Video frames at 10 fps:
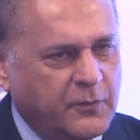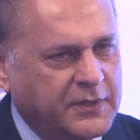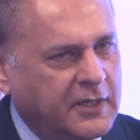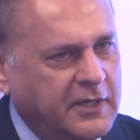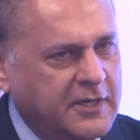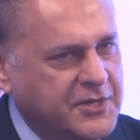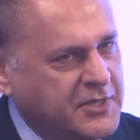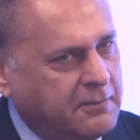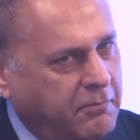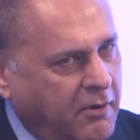whether
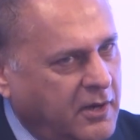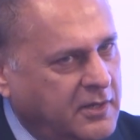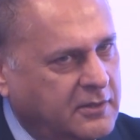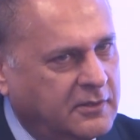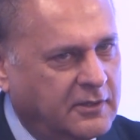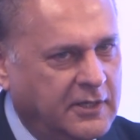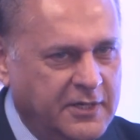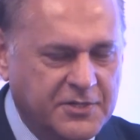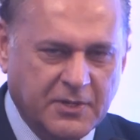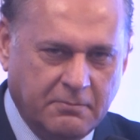leaders are born or
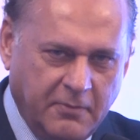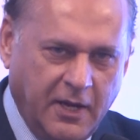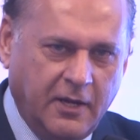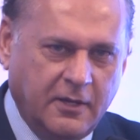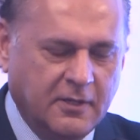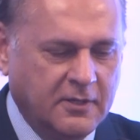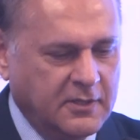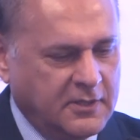leaders are made,